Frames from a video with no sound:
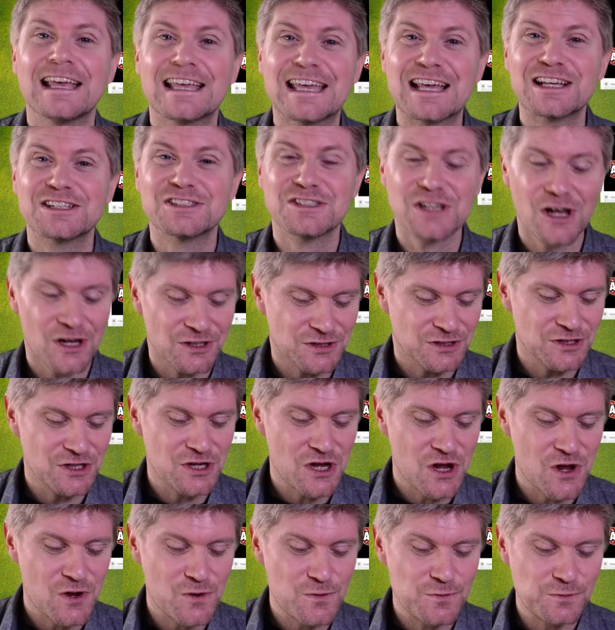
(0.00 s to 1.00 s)
Kickstarter
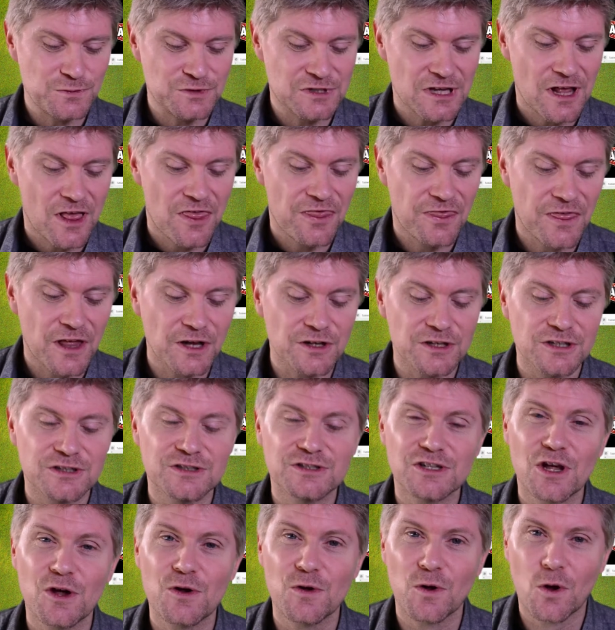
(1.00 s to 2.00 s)
news,
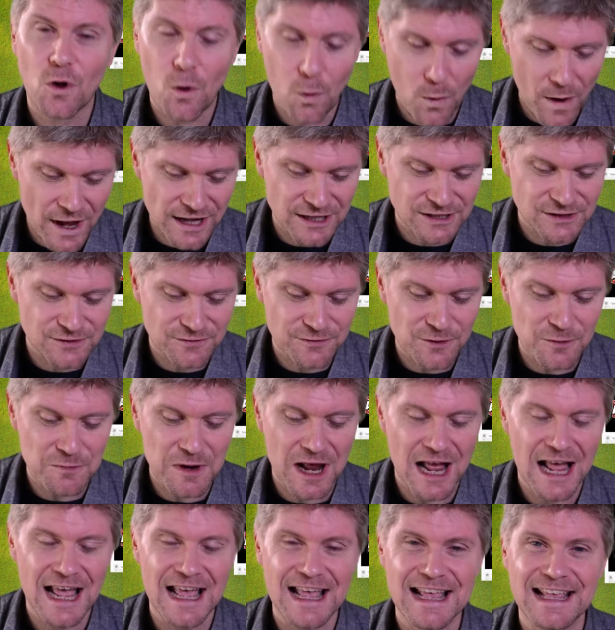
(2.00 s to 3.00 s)
Thunderstone Quest
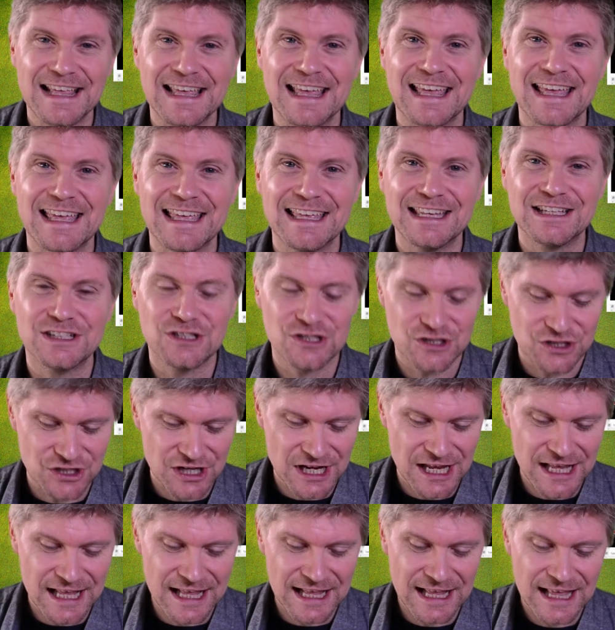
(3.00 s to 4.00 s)
from
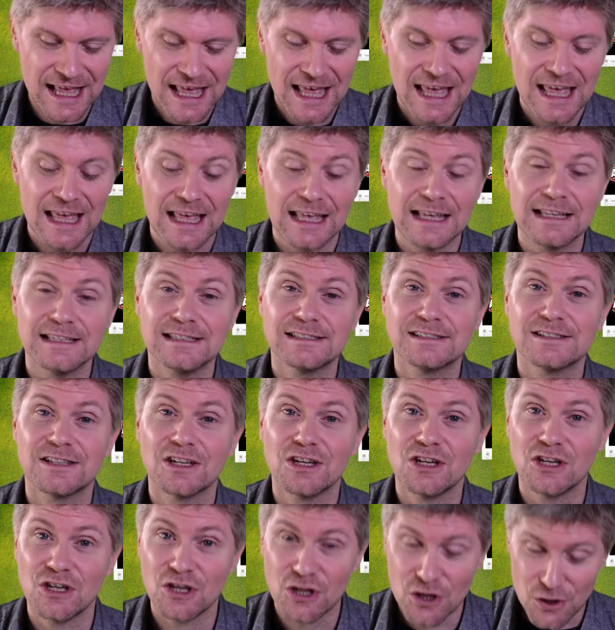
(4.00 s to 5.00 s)
AEG is the
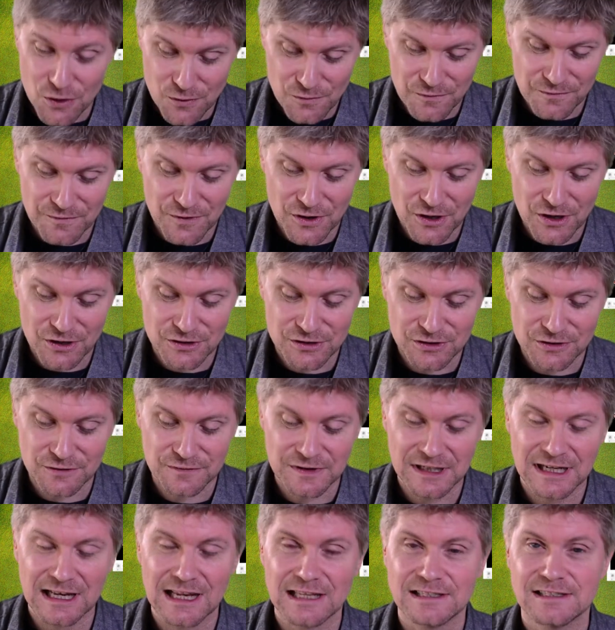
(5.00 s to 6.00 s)
new version of
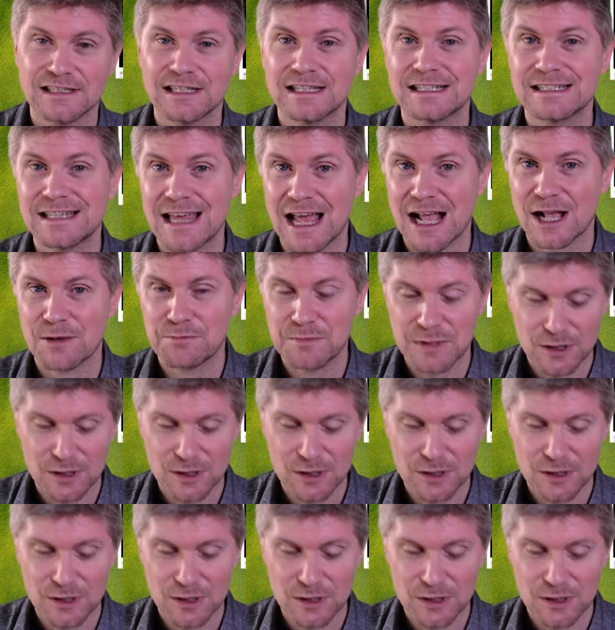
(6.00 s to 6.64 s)
the classic deck